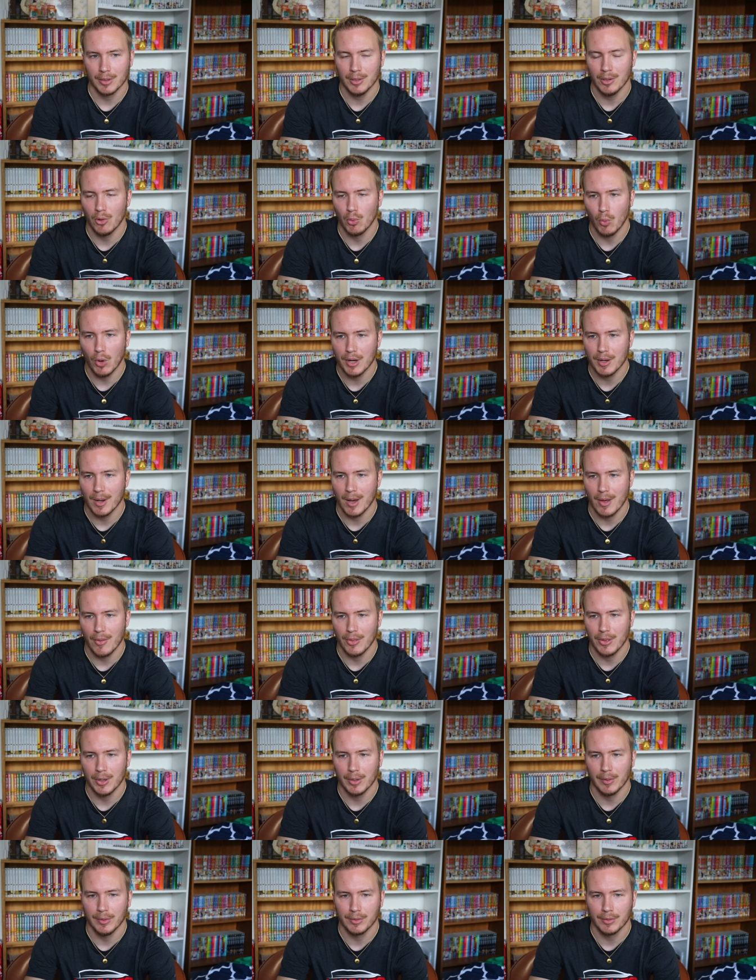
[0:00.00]
you know, whatnot.
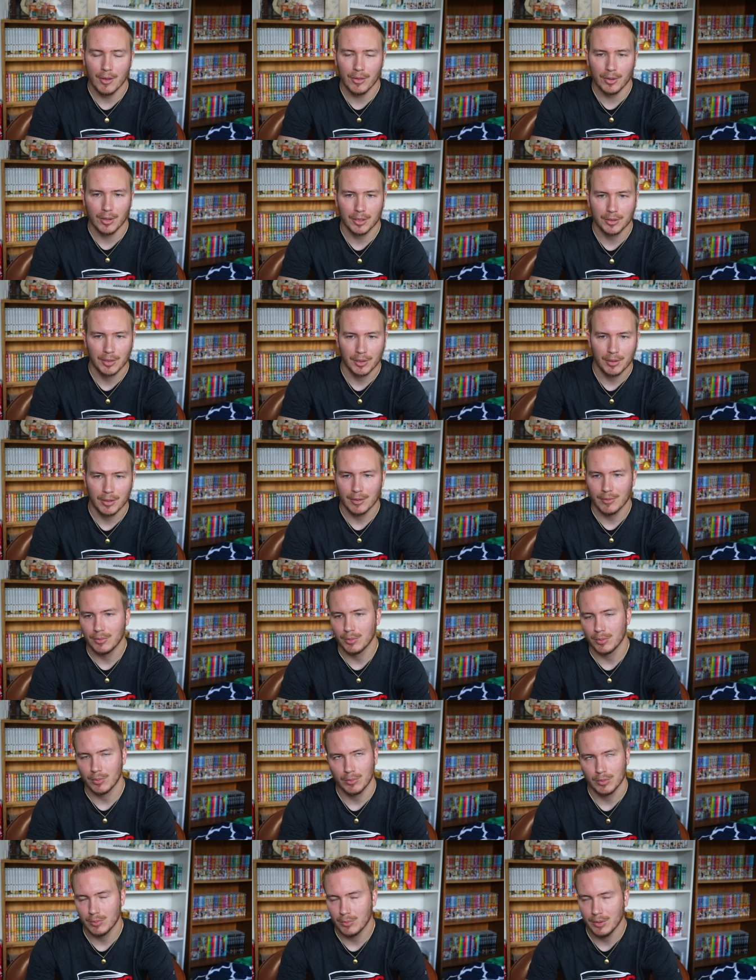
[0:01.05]
There's other
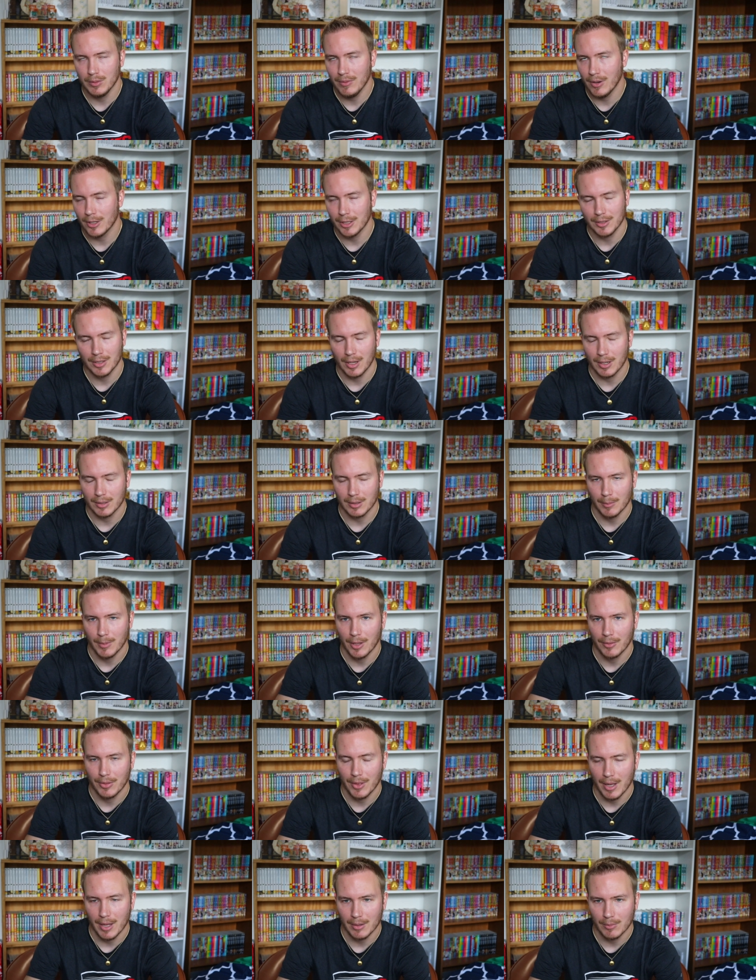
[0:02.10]
alternatives. We've already talked
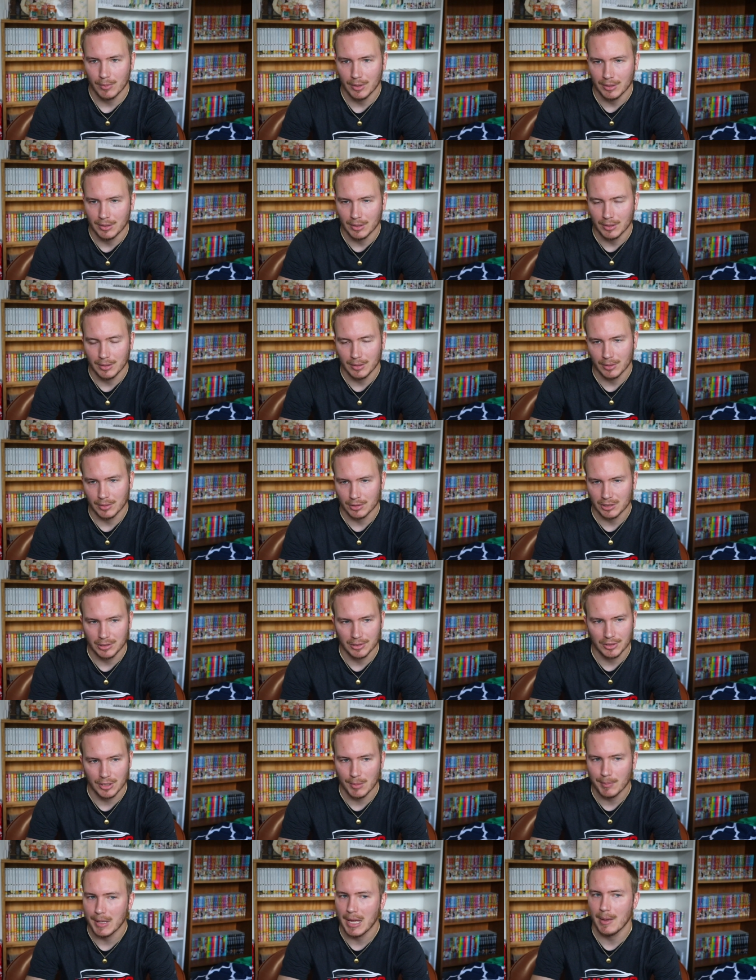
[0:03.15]
about that with, you know, Shonen
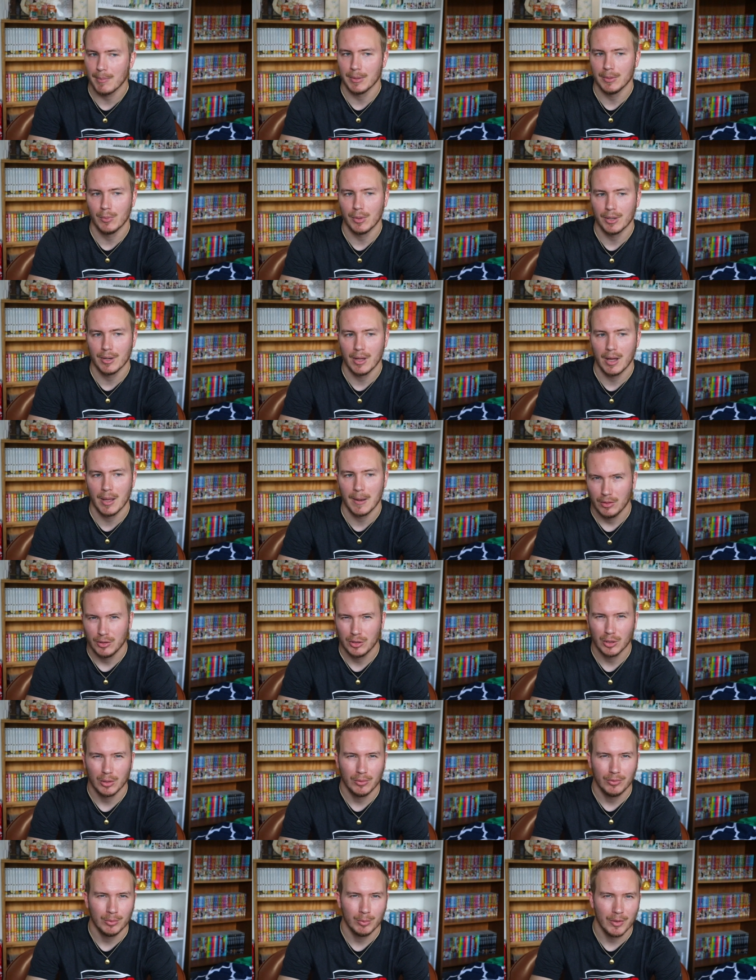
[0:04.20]
Jump app and whatnot.
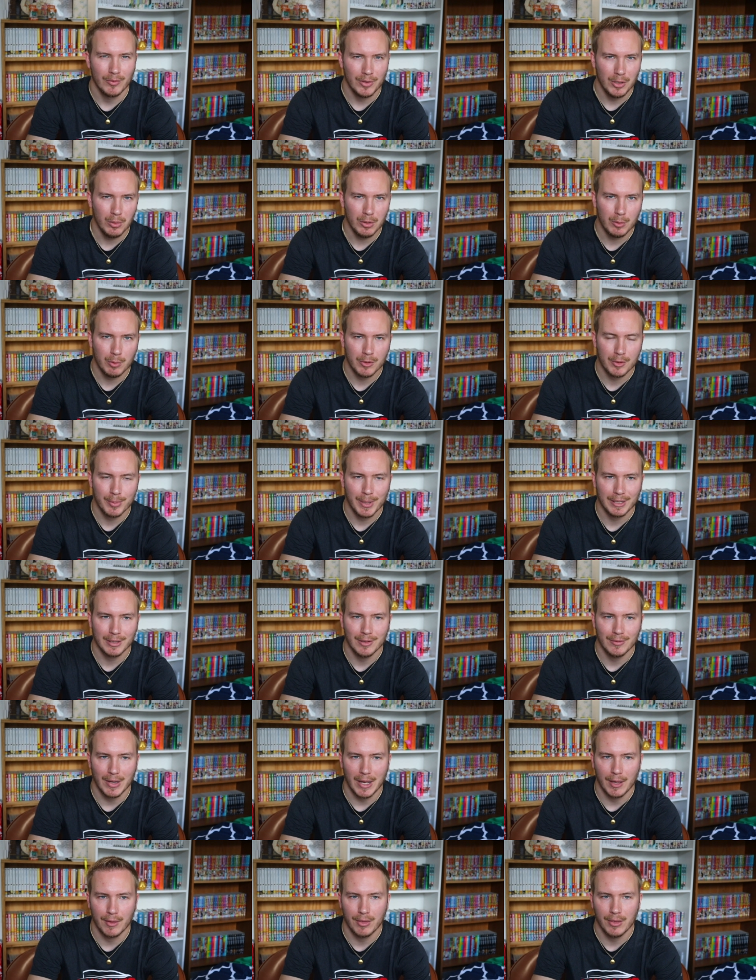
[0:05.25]
So from a viewer's
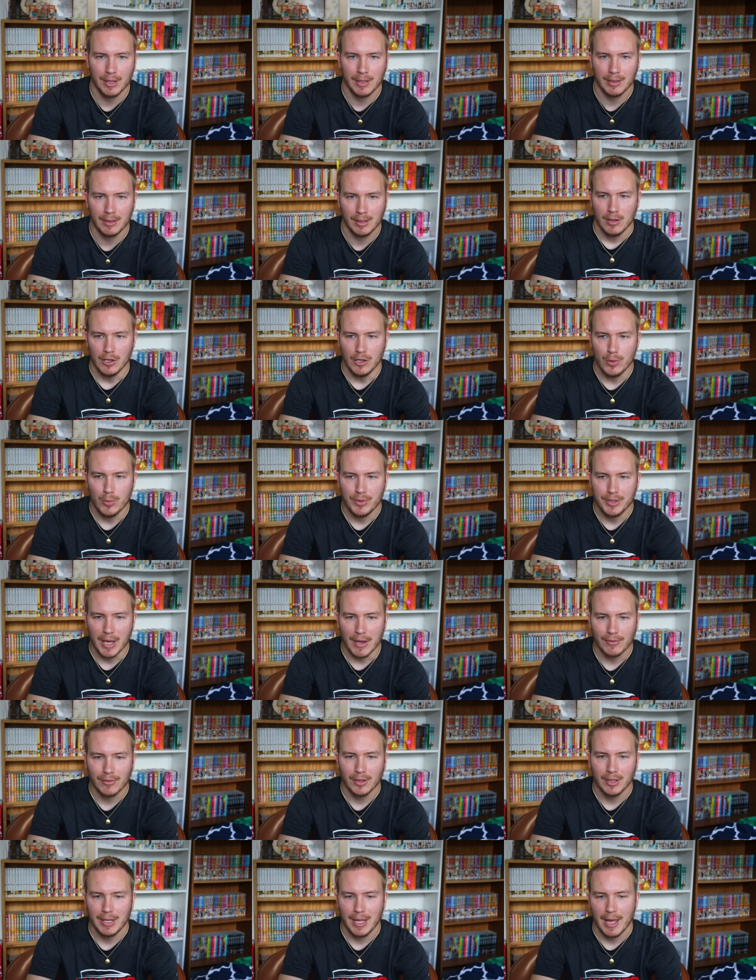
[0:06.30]
perspective, I think you
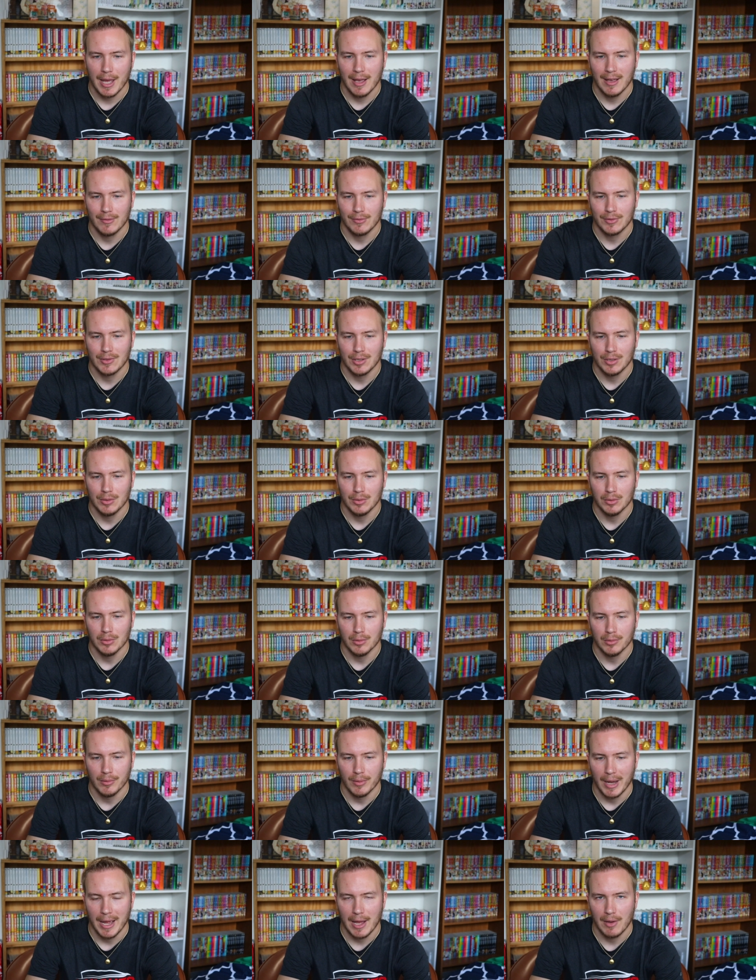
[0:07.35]
definitely have
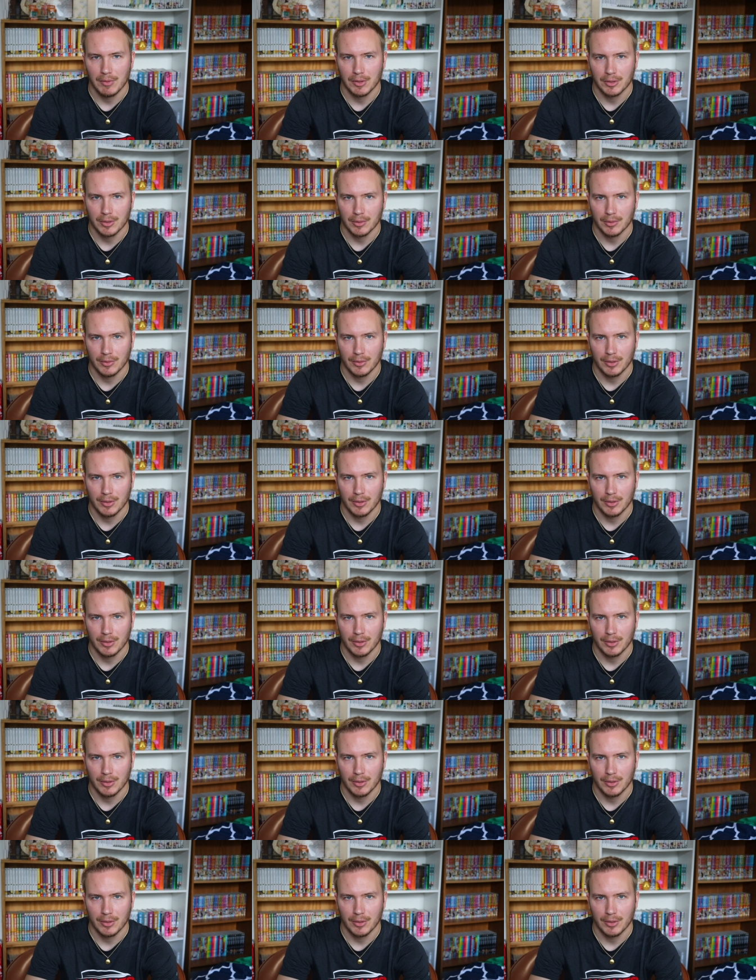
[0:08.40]
to have a certain